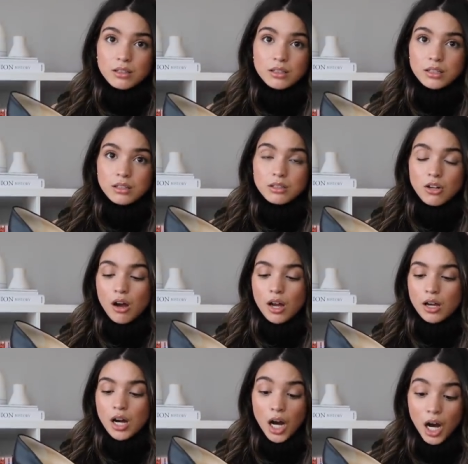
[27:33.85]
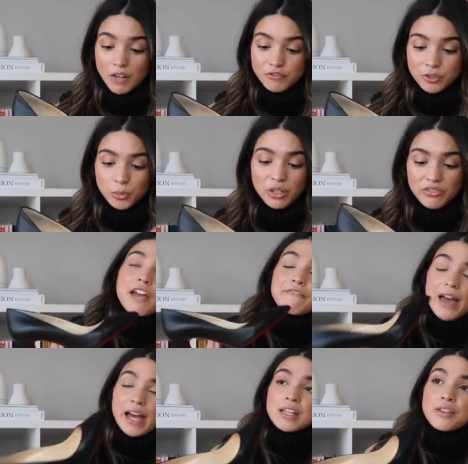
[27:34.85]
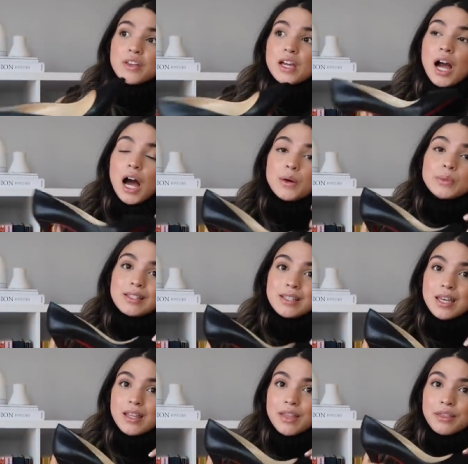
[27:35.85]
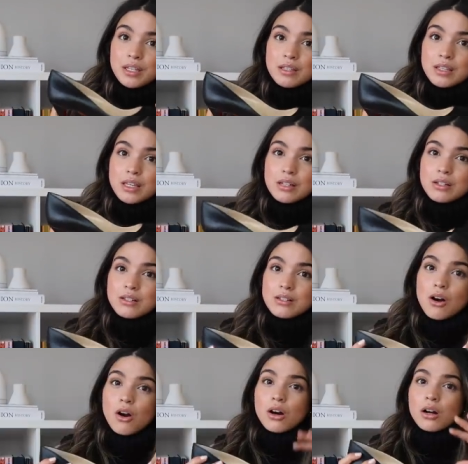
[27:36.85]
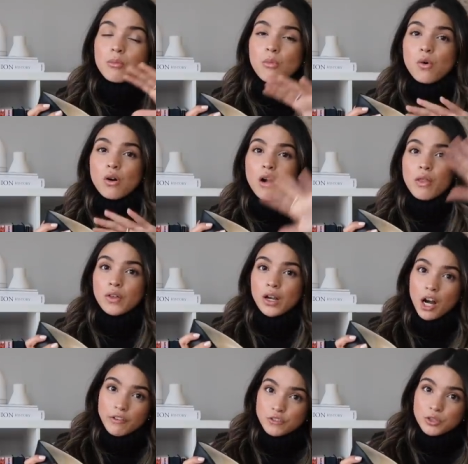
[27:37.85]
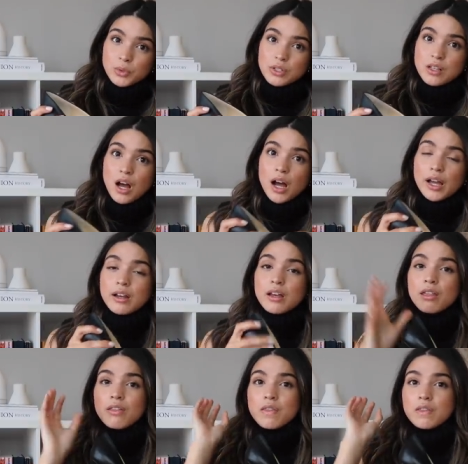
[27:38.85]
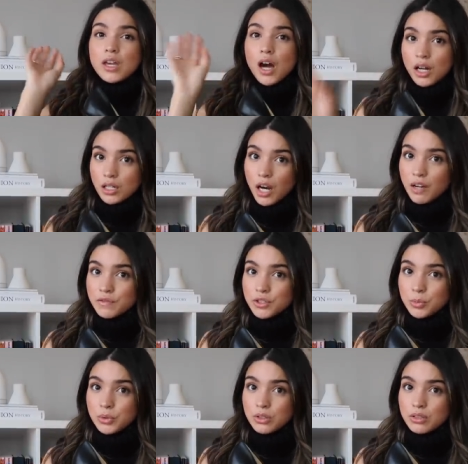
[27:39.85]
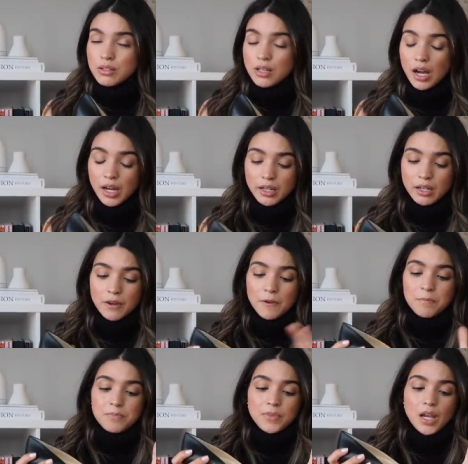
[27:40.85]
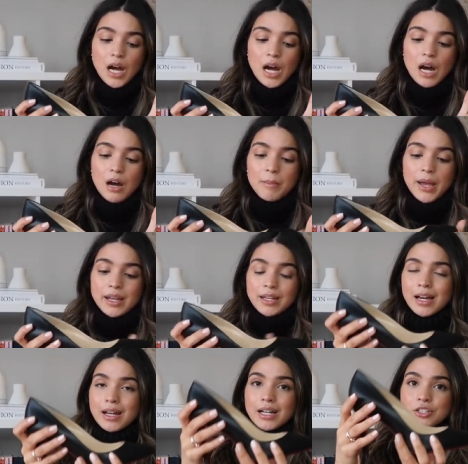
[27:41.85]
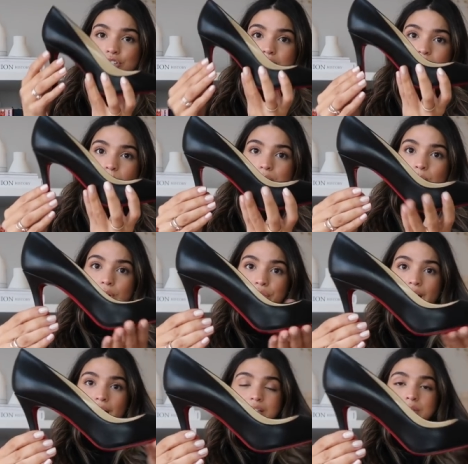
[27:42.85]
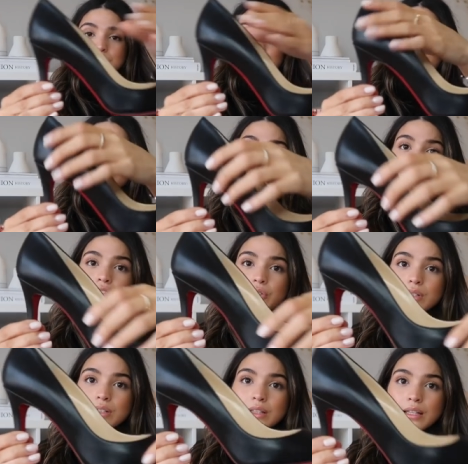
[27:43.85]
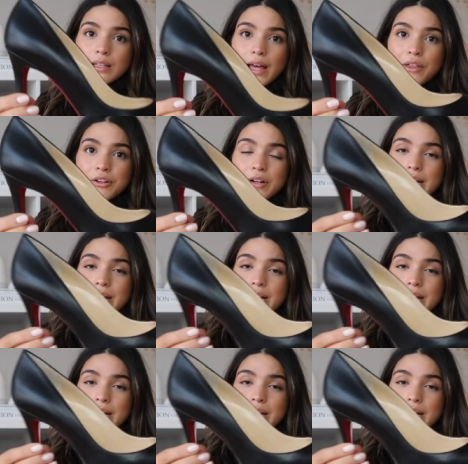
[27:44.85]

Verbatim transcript: They're not uncomfortable. If anything, I would say that these heels are more on the comfortable side than the uncomfortable side. Um, and again, I just went with that beautiful leather.